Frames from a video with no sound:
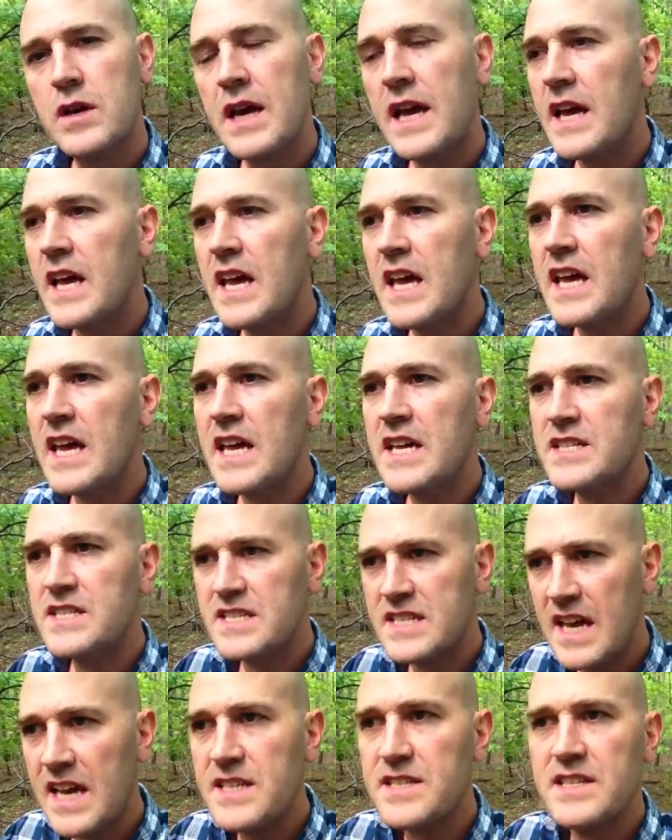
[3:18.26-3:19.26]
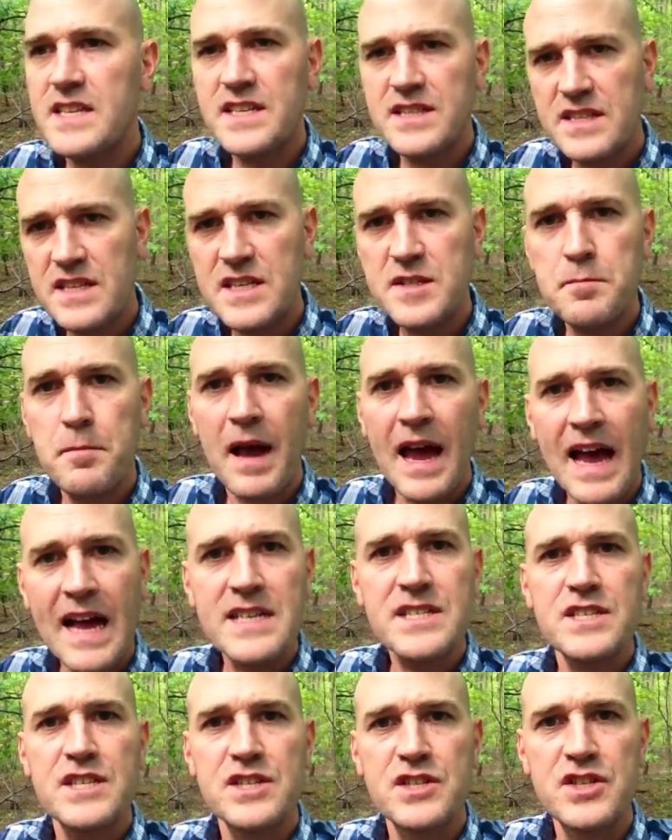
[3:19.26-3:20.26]
It, it, it says that this
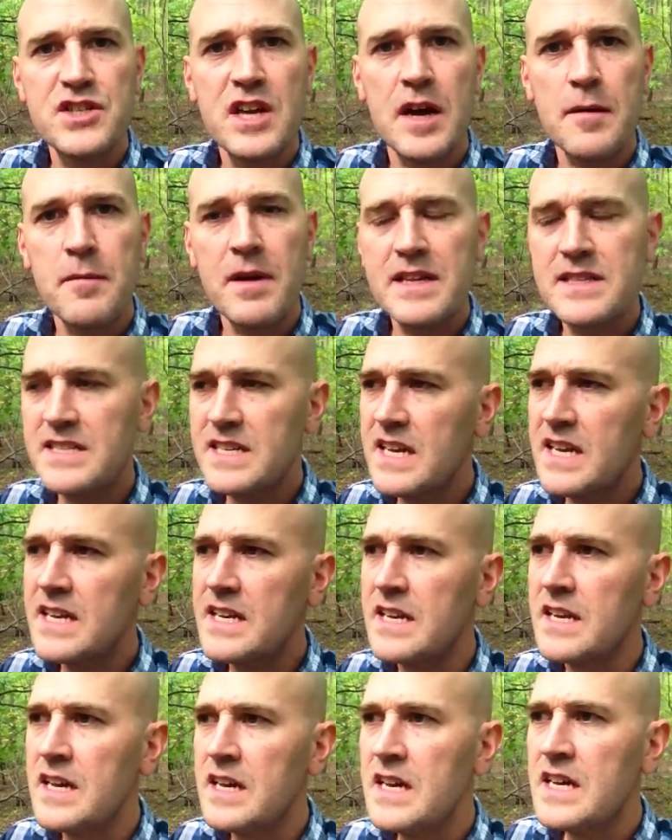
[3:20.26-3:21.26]
passage, Psalm nineteen,